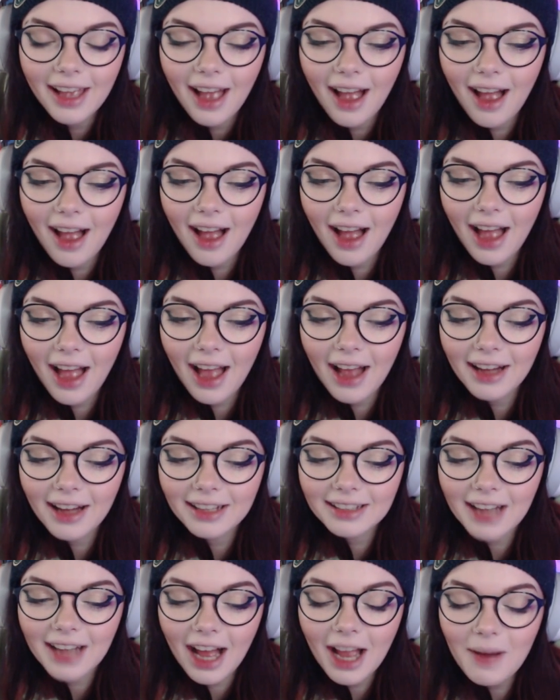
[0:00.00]
Uh,
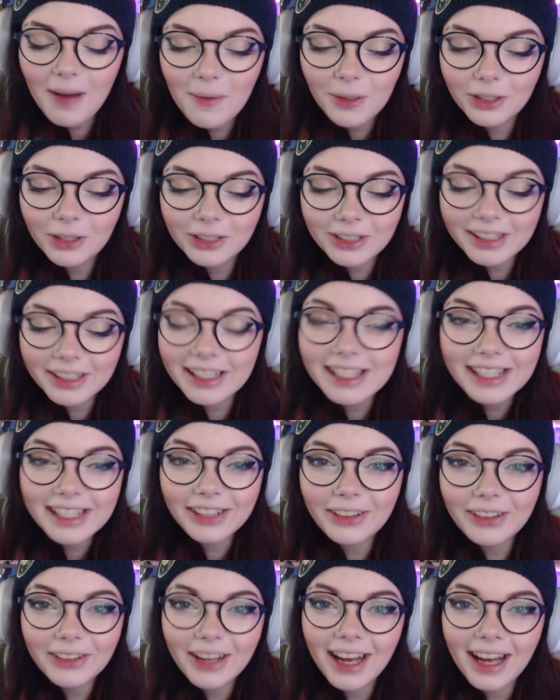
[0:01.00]
and I will see
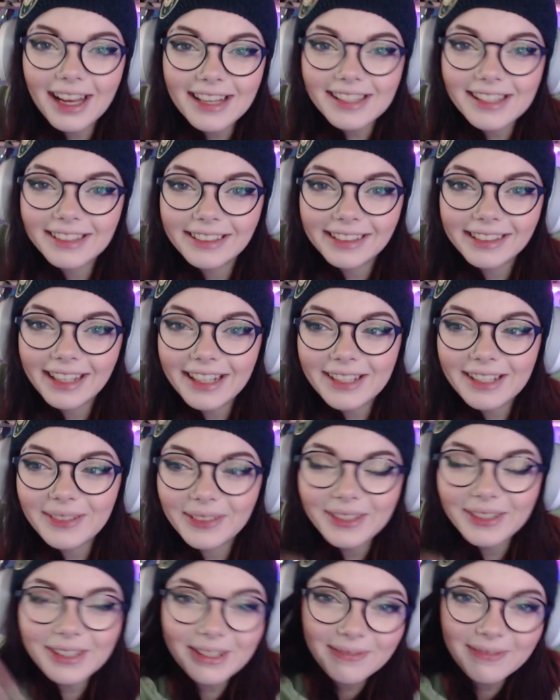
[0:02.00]
you guys in the next
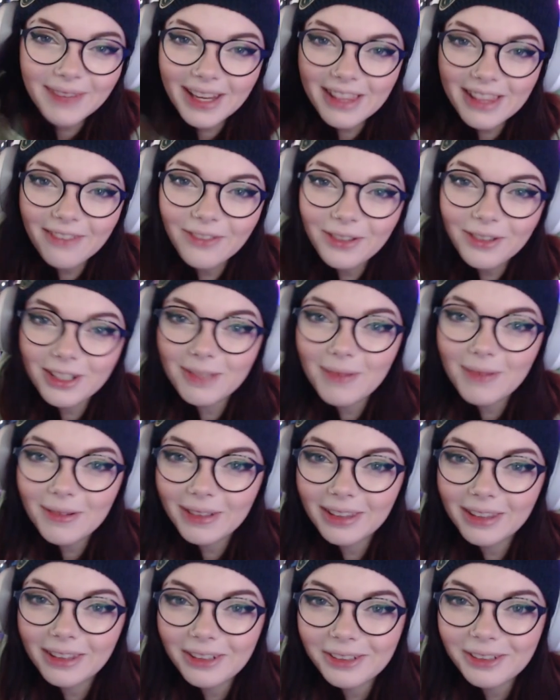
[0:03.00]
one. So may the force be
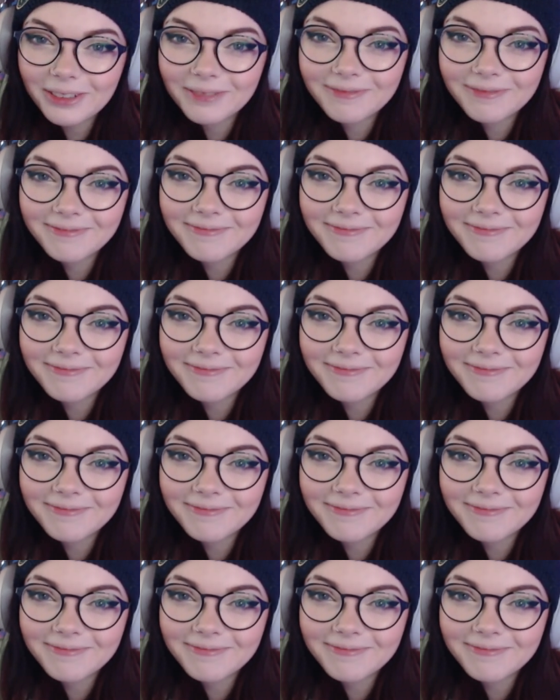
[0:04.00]
with you.